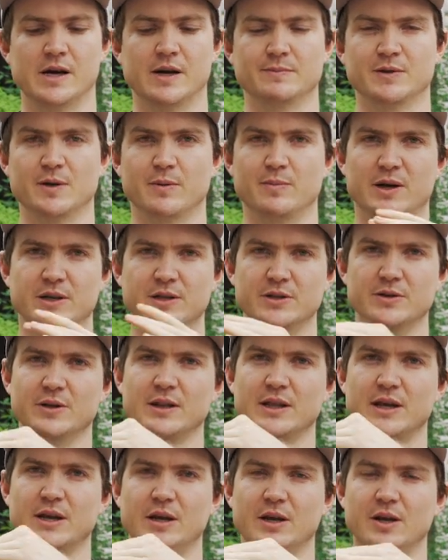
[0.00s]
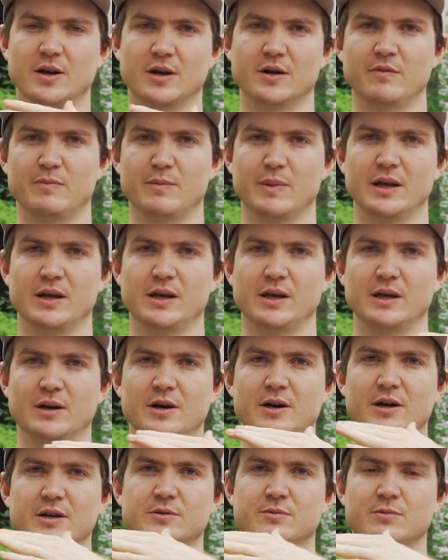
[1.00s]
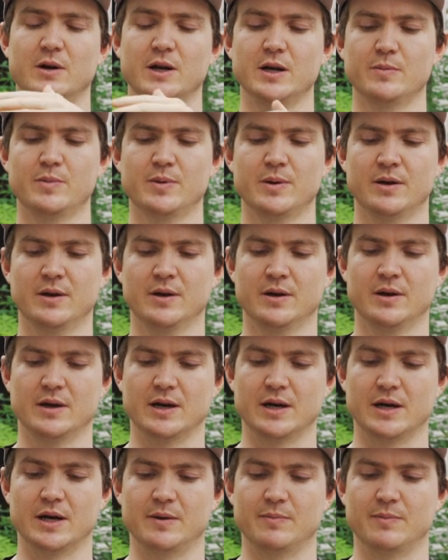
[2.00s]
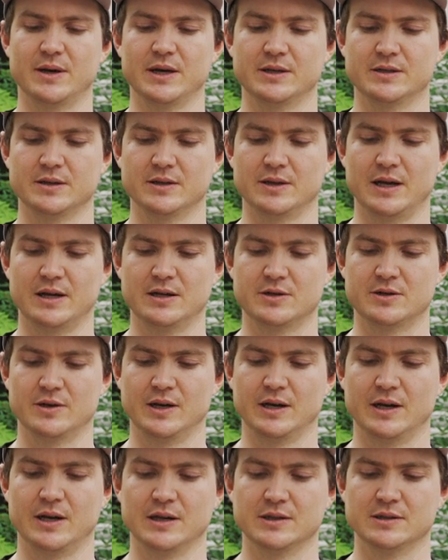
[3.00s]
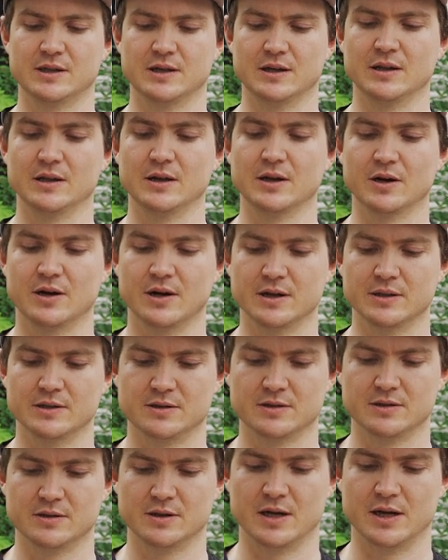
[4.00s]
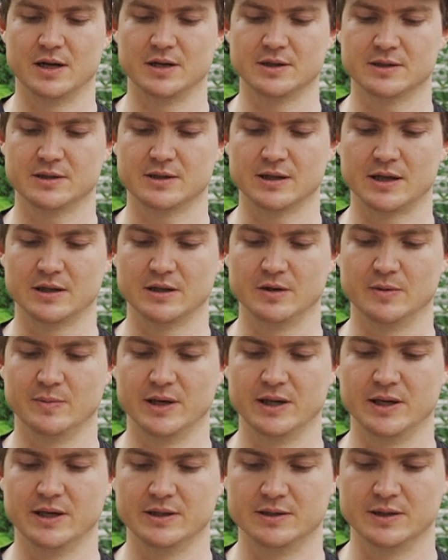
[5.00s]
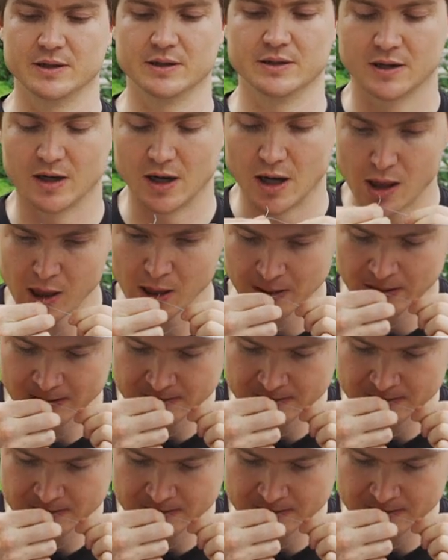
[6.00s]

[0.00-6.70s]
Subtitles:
So by doing that, you're kind of making a nice ramp, makes entering and exiting the guides just that little bit easier. So